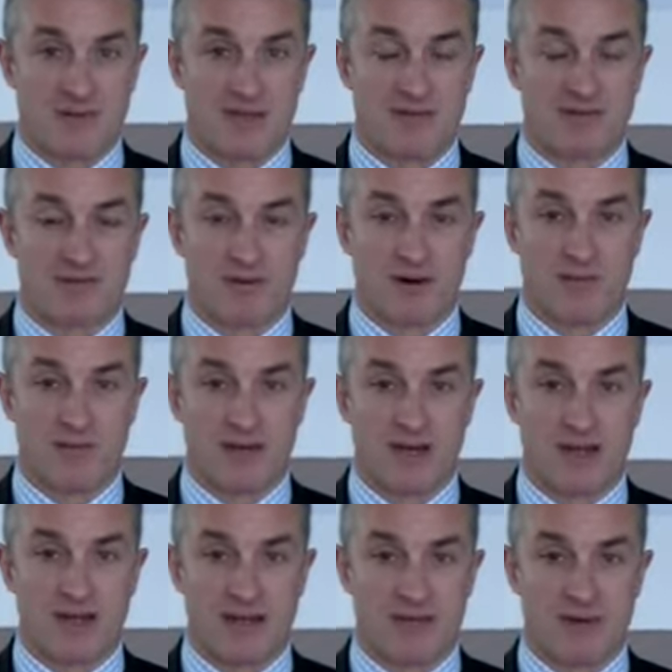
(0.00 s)
bid from
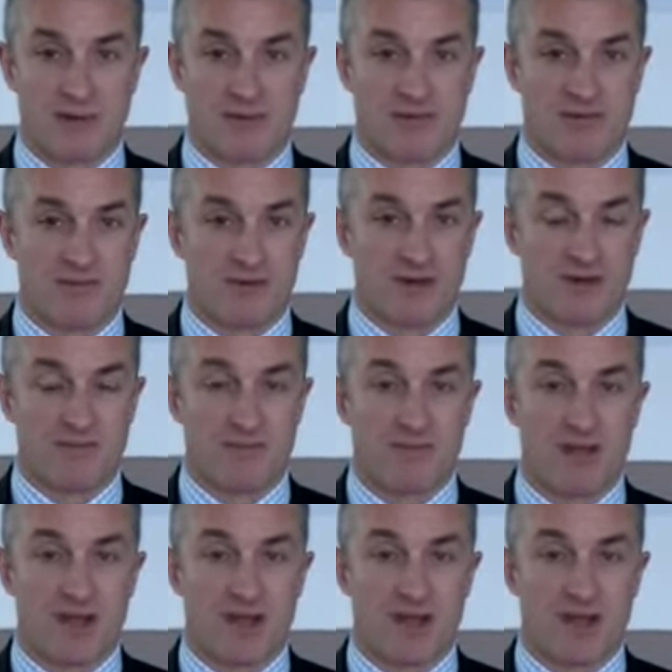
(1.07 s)
a group of